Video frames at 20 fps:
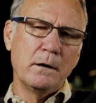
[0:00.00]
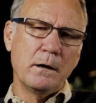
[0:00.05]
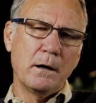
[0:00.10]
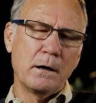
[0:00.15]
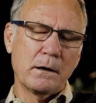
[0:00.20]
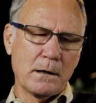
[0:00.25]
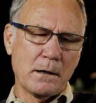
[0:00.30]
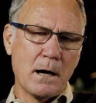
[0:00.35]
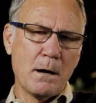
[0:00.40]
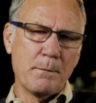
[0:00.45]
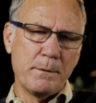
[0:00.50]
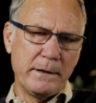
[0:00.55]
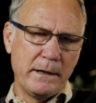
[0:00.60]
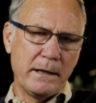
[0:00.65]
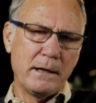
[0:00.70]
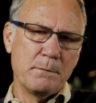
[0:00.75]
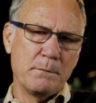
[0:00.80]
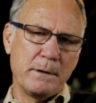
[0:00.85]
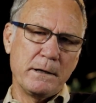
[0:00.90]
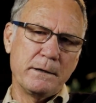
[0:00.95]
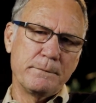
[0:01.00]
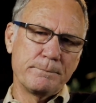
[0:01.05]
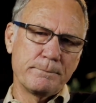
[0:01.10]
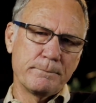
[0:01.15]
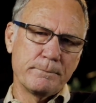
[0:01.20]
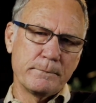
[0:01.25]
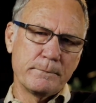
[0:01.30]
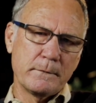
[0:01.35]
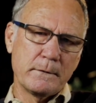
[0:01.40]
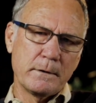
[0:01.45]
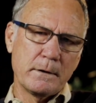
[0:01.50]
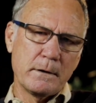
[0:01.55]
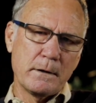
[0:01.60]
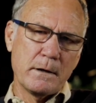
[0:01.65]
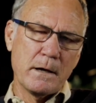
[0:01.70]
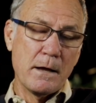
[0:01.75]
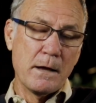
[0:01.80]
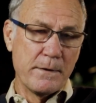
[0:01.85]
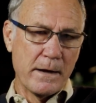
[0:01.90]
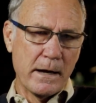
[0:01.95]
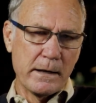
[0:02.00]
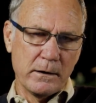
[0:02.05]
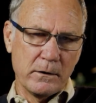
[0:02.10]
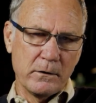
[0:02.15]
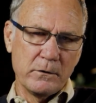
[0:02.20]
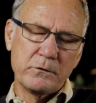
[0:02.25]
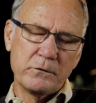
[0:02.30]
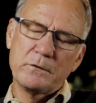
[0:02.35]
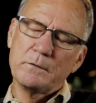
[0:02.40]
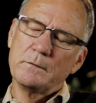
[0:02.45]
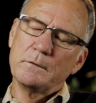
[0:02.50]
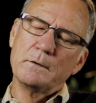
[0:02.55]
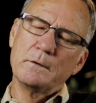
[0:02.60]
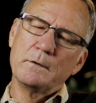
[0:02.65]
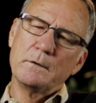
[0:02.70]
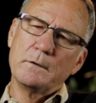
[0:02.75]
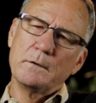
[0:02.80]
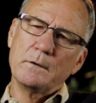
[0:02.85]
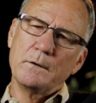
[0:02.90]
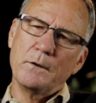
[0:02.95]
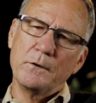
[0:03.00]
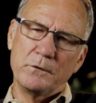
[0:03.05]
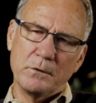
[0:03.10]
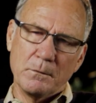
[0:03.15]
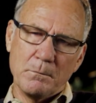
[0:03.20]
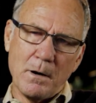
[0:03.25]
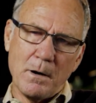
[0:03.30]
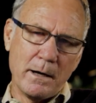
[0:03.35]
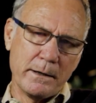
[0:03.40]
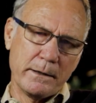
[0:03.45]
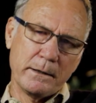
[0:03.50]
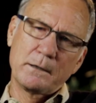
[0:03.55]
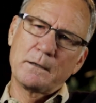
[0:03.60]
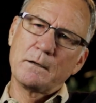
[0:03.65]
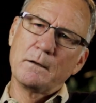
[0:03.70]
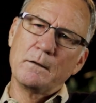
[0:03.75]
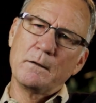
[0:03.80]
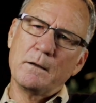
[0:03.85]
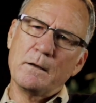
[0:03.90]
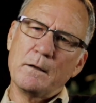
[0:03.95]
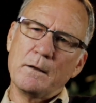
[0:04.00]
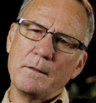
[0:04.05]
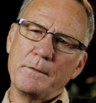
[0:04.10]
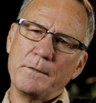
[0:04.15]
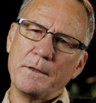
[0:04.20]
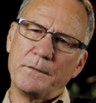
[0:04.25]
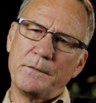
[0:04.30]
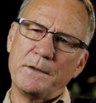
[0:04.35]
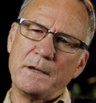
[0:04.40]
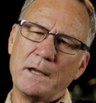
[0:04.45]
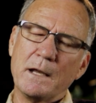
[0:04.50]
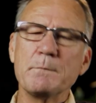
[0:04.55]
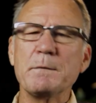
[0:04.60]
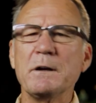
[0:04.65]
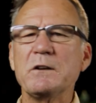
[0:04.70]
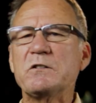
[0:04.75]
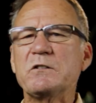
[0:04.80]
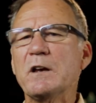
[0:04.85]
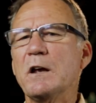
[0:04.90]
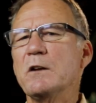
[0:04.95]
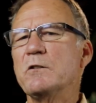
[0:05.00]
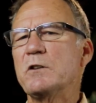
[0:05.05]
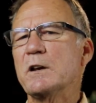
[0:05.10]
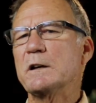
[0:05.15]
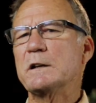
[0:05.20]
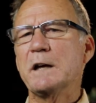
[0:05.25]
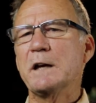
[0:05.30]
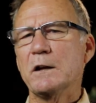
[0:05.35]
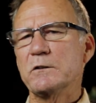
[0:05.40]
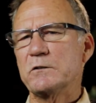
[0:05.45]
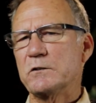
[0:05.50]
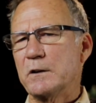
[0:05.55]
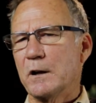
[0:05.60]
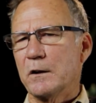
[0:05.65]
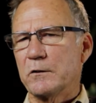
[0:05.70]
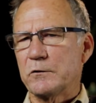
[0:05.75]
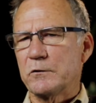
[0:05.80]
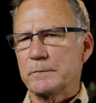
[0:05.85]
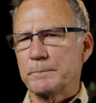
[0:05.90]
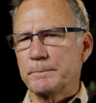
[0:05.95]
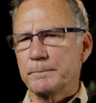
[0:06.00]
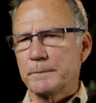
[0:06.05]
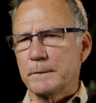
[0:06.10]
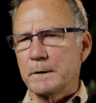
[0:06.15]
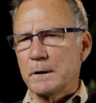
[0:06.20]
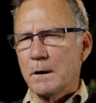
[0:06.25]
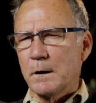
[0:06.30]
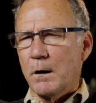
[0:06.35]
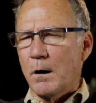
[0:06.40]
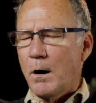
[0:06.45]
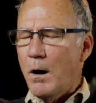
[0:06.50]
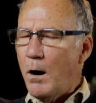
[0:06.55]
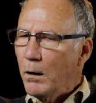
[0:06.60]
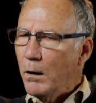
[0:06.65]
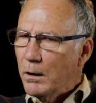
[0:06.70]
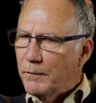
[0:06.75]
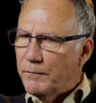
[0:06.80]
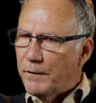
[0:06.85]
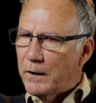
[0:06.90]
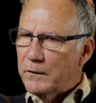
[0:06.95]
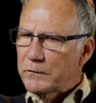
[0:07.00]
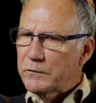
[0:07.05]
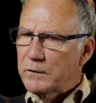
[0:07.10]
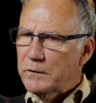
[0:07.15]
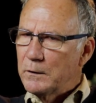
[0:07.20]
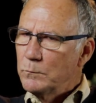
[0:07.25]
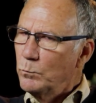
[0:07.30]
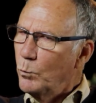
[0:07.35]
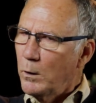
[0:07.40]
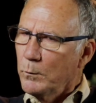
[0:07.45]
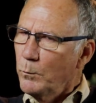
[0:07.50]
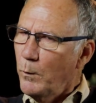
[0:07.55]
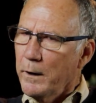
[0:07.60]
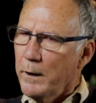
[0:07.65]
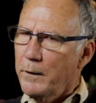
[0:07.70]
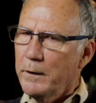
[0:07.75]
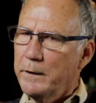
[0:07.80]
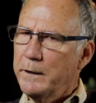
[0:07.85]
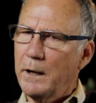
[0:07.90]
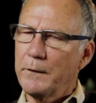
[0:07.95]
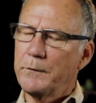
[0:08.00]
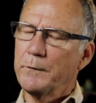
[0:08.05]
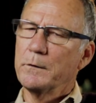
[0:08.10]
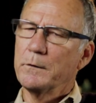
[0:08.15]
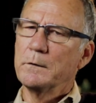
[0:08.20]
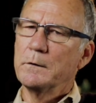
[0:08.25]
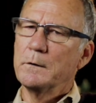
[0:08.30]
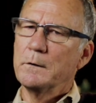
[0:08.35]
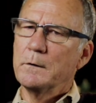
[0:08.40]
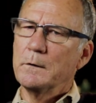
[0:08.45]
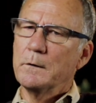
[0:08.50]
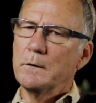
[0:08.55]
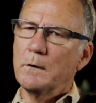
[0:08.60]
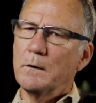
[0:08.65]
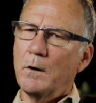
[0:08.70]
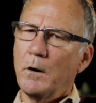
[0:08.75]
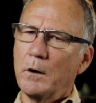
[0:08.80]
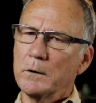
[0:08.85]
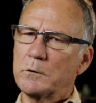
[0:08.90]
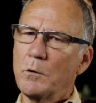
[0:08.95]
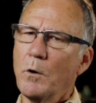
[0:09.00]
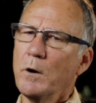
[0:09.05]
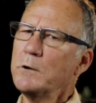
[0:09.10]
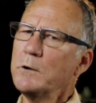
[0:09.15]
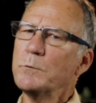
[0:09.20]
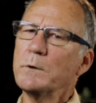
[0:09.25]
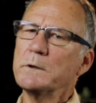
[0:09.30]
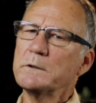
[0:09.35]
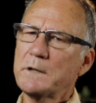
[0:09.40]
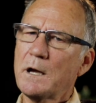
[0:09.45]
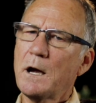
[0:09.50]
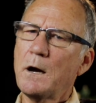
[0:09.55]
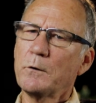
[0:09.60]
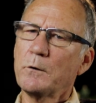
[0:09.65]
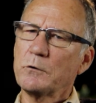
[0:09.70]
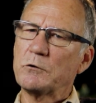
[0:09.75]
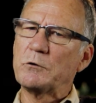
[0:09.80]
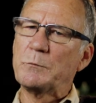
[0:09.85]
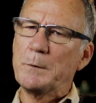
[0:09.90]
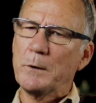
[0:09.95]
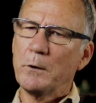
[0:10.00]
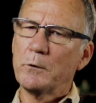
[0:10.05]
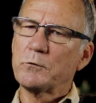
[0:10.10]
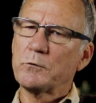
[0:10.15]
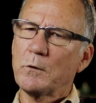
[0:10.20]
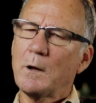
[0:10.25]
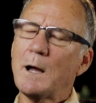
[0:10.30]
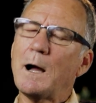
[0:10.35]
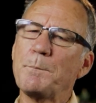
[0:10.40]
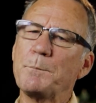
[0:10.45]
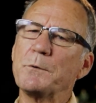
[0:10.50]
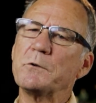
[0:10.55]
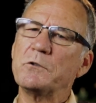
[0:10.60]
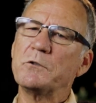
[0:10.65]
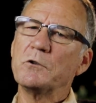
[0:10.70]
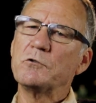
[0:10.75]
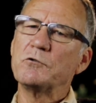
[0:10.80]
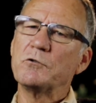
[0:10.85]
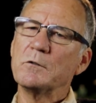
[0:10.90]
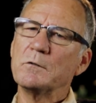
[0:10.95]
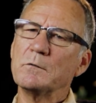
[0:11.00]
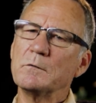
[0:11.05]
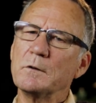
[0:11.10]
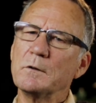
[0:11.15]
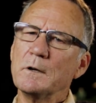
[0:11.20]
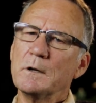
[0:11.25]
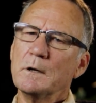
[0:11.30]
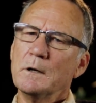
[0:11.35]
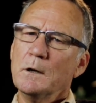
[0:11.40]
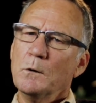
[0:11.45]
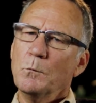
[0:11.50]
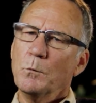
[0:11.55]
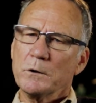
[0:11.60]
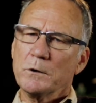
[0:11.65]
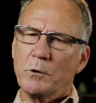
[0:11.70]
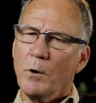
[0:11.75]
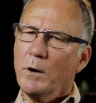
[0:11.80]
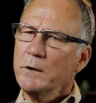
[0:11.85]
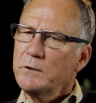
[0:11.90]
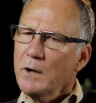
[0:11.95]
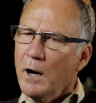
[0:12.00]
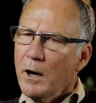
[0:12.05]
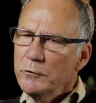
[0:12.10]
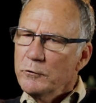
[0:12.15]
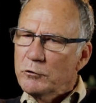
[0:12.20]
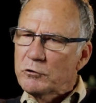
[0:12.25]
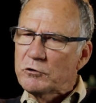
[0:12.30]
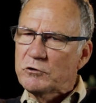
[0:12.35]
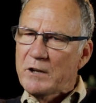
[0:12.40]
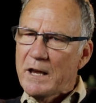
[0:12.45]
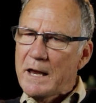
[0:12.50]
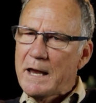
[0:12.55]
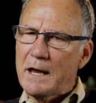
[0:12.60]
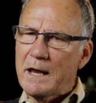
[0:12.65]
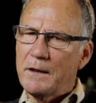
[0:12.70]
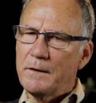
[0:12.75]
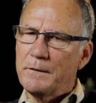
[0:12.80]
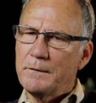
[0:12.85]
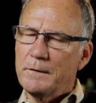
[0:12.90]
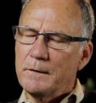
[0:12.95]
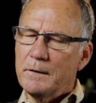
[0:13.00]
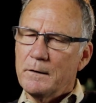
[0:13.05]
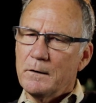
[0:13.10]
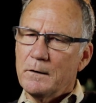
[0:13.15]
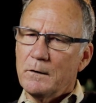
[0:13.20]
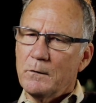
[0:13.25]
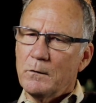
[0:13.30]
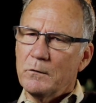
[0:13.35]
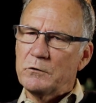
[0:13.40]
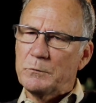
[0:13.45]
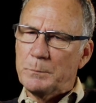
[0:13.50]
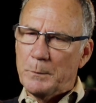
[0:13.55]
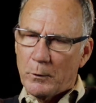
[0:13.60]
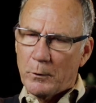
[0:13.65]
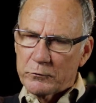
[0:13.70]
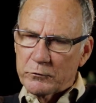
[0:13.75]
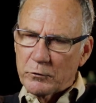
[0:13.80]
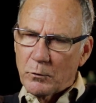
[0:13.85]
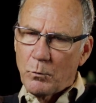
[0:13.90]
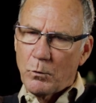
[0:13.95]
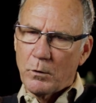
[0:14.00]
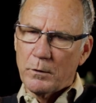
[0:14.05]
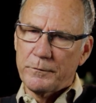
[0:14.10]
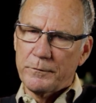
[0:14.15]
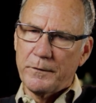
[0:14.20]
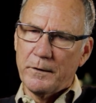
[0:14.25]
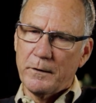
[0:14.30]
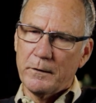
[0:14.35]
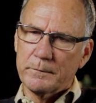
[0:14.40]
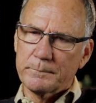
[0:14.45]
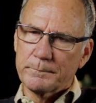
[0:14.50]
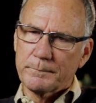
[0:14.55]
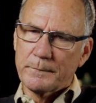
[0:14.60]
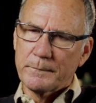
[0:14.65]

a common enemy, and that is the demonic that the enemy sends against us. All of us, in one way or another, are going to encounter spiritual opposition. We're going to understand spiritual warfare